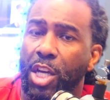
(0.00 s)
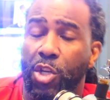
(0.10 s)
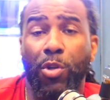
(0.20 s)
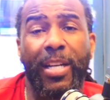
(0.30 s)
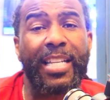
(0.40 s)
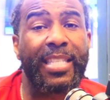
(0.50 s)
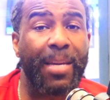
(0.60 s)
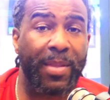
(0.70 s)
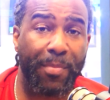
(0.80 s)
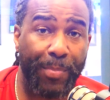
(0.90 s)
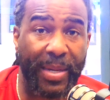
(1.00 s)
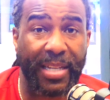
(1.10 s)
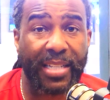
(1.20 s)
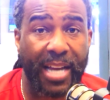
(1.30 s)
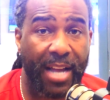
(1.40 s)
You look at some of the
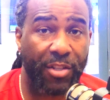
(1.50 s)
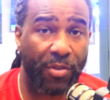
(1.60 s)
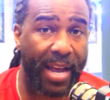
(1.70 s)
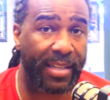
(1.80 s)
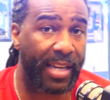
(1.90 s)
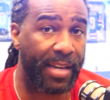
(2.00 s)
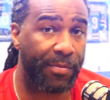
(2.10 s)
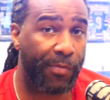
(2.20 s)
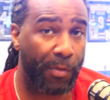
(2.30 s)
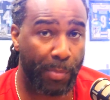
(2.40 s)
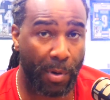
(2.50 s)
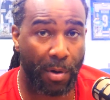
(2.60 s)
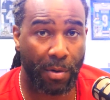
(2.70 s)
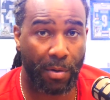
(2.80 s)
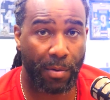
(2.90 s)
biggest contracts in
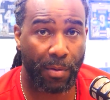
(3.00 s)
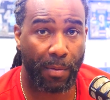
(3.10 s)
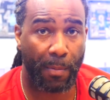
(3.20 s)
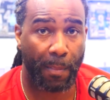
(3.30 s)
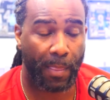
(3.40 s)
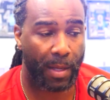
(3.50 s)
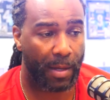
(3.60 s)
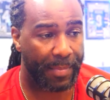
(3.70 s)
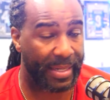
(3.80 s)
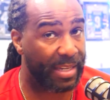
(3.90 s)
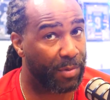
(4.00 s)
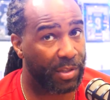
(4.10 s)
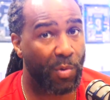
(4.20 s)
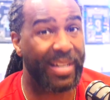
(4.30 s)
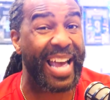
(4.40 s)
football. I mean, he was
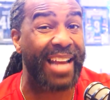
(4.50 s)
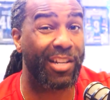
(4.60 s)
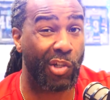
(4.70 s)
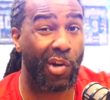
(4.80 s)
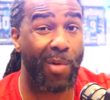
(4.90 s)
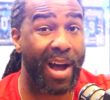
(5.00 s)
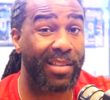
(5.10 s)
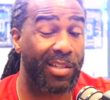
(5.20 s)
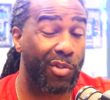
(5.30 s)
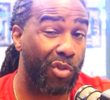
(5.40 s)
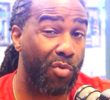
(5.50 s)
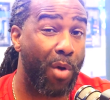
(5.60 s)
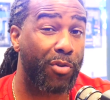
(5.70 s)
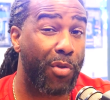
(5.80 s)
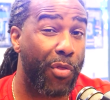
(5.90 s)
the one that got Deshaun Watson
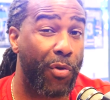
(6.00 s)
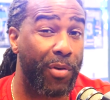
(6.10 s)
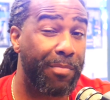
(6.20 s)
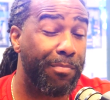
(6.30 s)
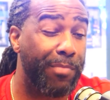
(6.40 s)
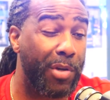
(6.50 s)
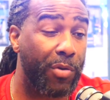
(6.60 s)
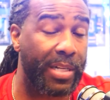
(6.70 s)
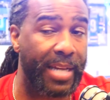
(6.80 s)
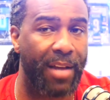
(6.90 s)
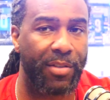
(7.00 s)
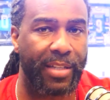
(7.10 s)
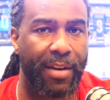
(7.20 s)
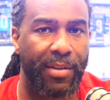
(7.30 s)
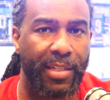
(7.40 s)
$230 million
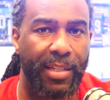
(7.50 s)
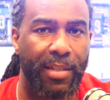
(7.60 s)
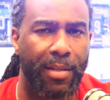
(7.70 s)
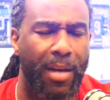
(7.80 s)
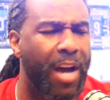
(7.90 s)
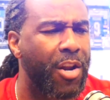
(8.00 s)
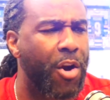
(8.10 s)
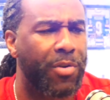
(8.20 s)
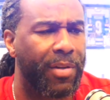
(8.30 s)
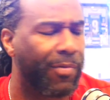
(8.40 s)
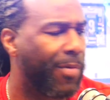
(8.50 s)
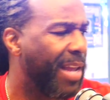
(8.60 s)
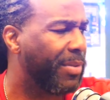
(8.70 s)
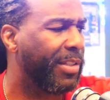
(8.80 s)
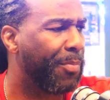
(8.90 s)
guaranteed. Unheard of, while
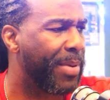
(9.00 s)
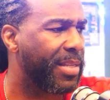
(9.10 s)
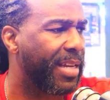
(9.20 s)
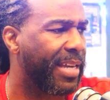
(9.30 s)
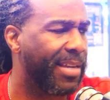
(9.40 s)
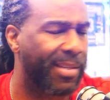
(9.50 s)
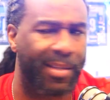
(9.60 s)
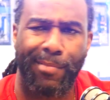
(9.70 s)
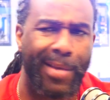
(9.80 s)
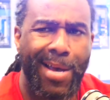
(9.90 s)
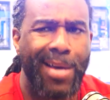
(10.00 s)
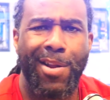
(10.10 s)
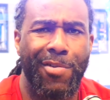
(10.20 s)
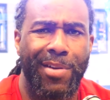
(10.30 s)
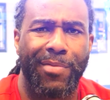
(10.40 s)
he was still pending a case.
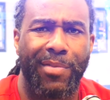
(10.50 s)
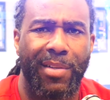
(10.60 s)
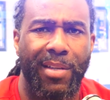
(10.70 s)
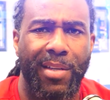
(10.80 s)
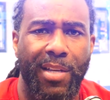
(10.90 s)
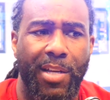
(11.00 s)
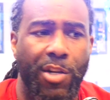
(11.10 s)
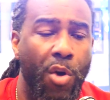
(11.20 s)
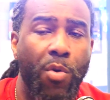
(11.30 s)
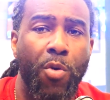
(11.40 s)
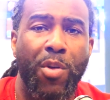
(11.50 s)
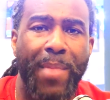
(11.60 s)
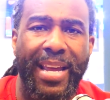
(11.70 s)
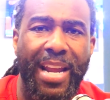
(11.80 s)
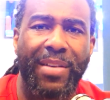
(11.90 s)
Unheard of. No
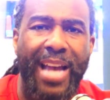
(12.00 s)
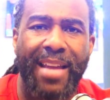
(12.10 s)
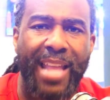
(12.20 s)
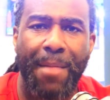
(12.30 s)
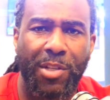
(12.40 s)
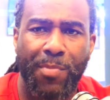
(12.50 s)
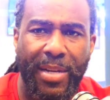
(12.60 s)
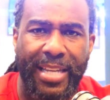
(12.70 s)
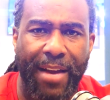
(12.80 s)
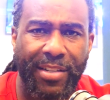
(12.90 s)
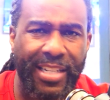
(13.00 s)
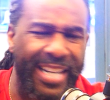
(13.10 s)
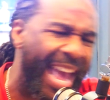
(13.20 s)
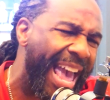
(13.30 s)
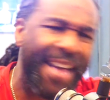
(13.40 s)
quarterback had ever gotten that much money guaranteed,
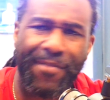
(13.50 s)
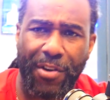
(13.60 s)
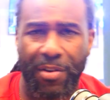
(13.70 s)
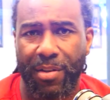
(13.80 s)
ever.